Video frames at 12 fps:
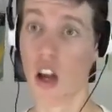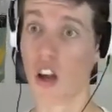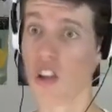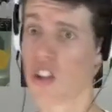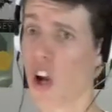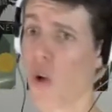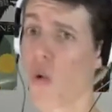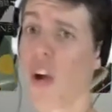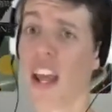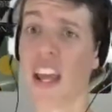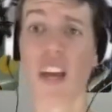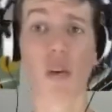So
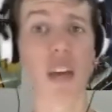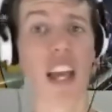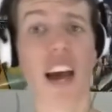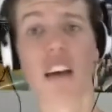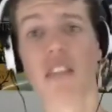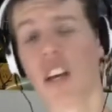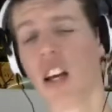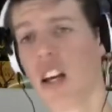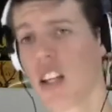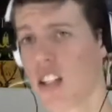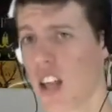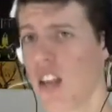here we have
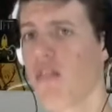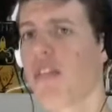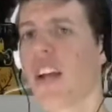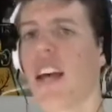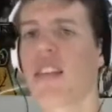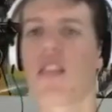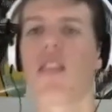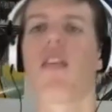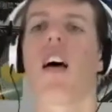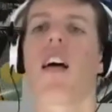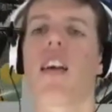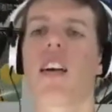Team Flare's
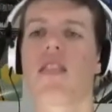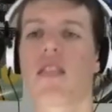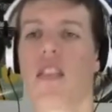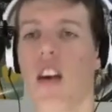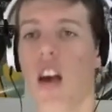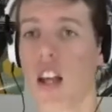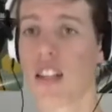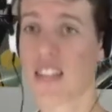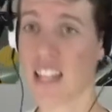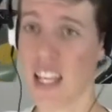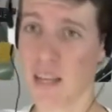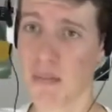nefarious
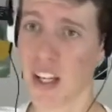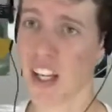scheme